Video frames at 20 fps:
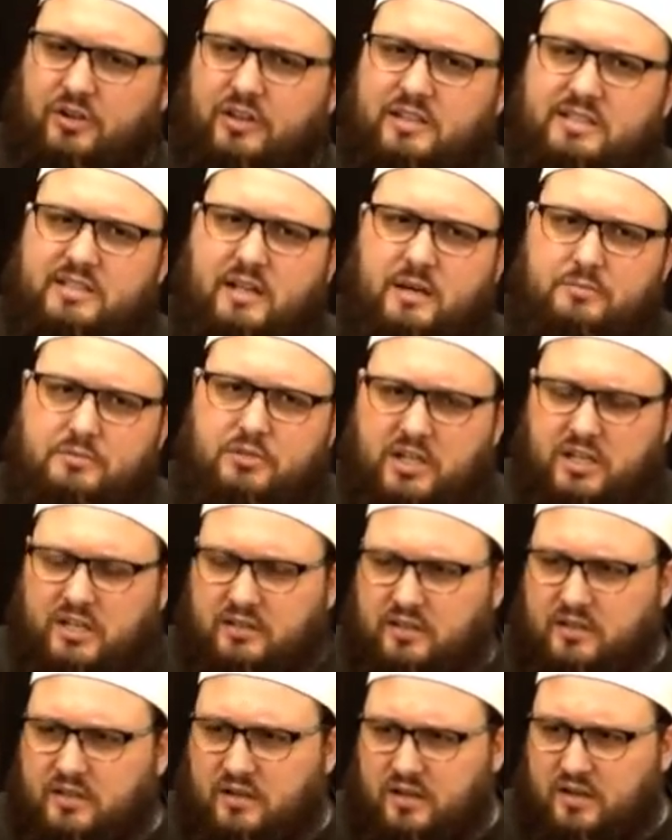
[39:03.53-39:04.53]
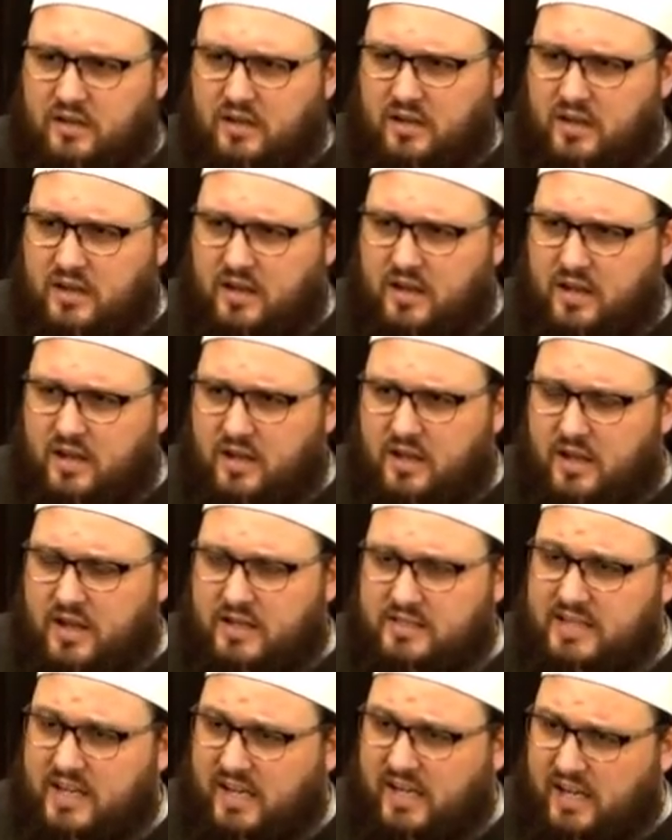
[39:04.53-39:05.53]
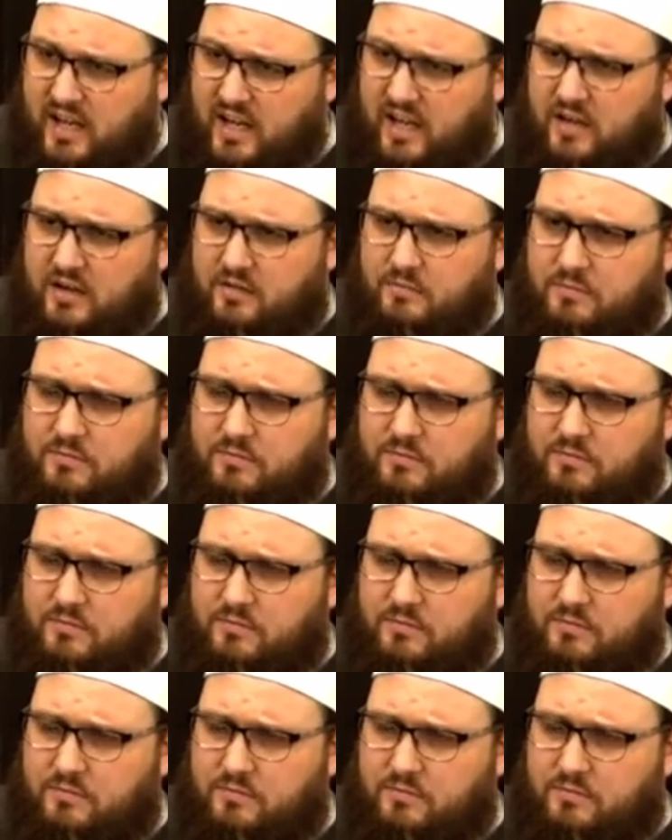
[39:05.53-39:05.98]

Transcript: the subject as I can.